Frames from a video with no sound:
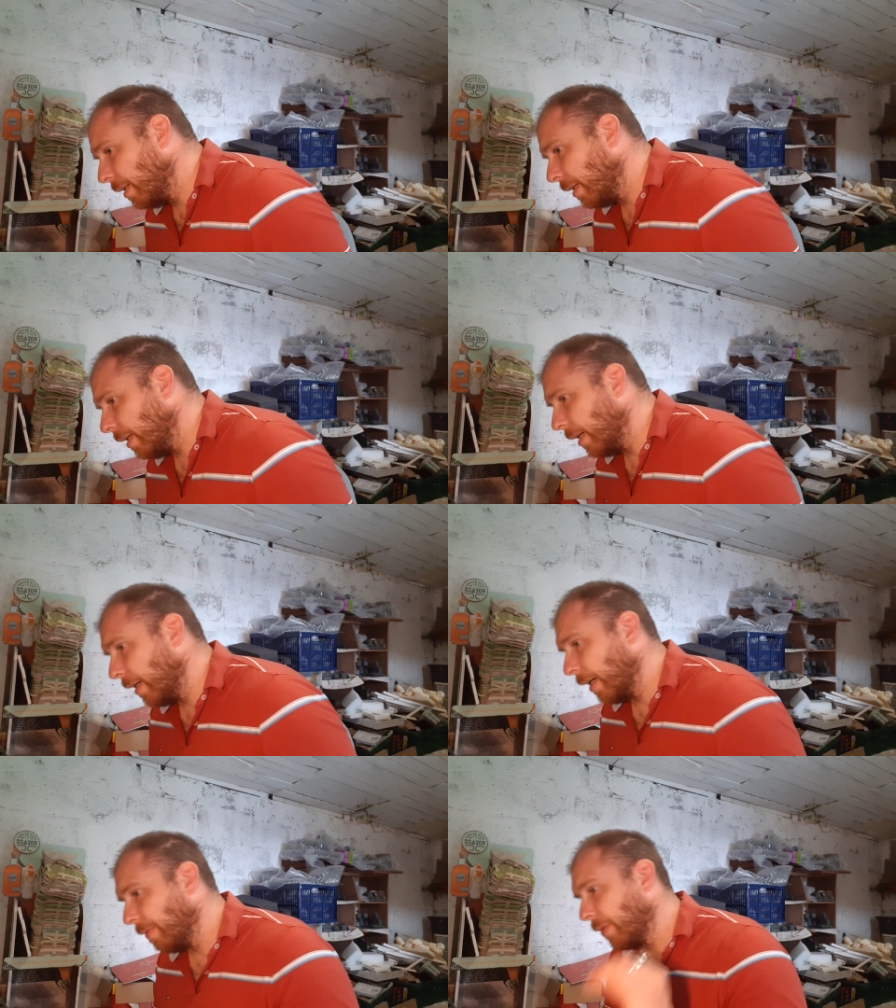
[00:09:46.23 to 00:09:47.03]

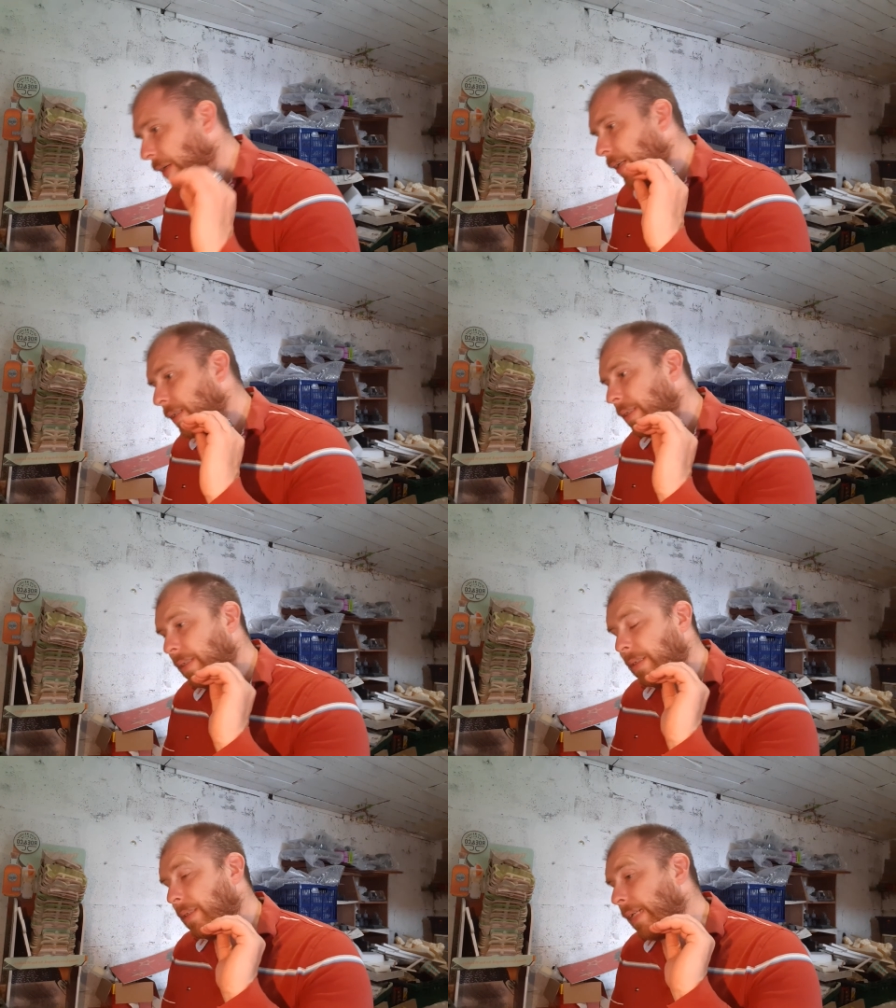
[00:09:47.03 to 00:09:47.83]
I've got
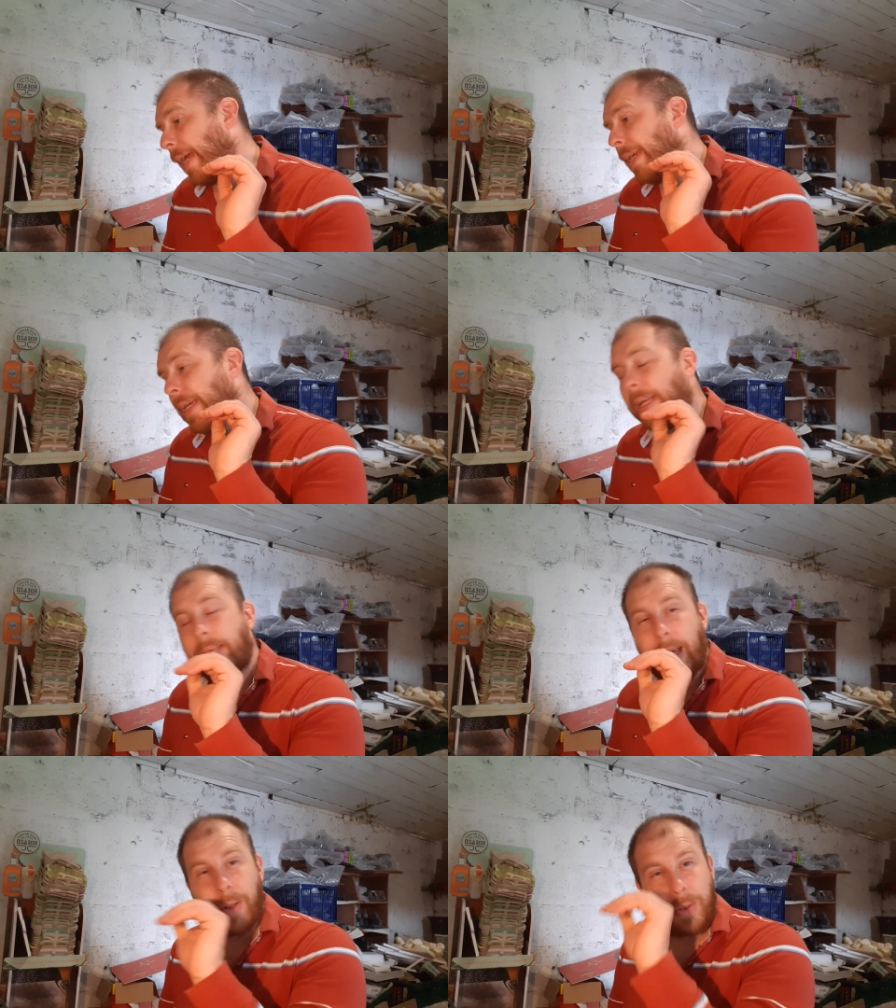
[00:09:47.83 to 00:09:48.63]
10
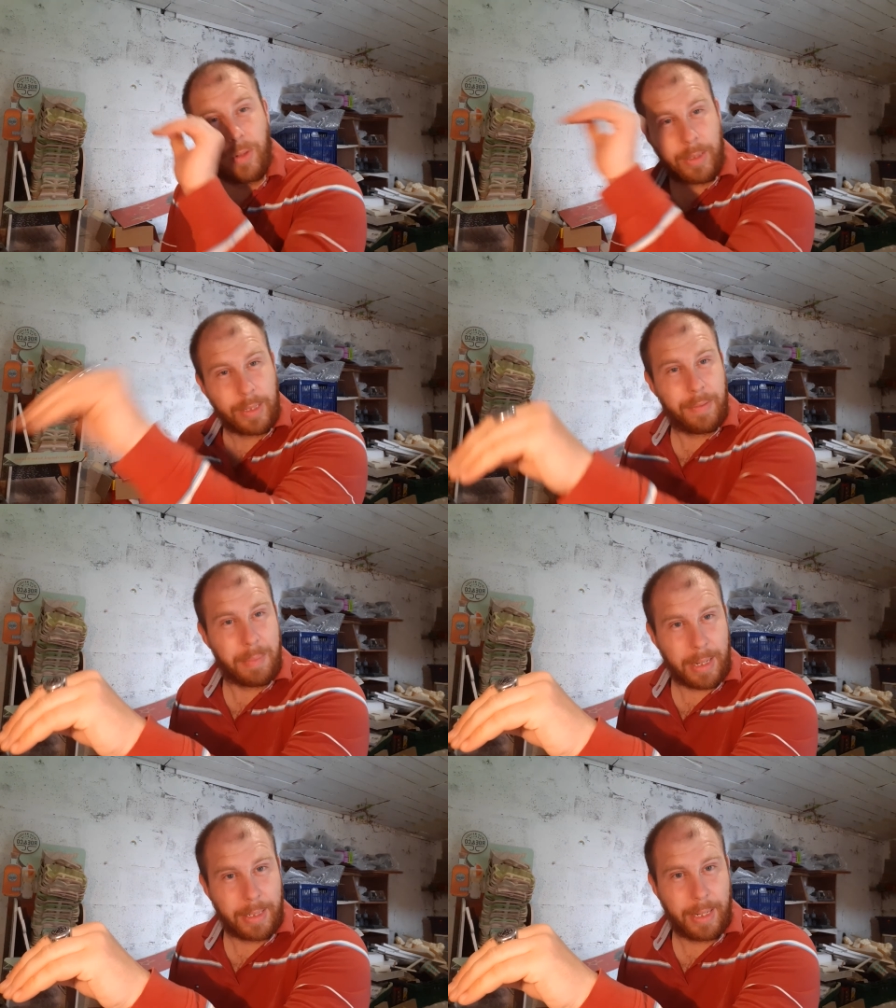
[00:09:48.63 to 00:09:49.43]
Chaos Knights over the
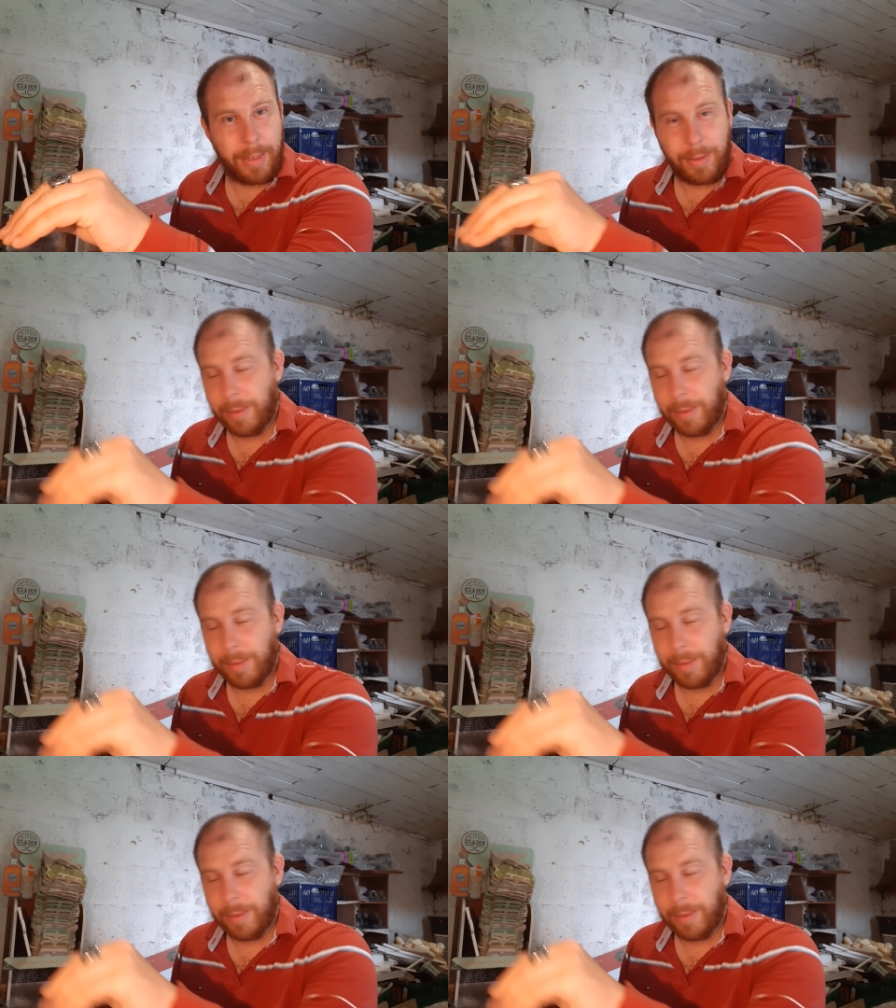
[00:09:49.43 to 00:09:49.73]
back there.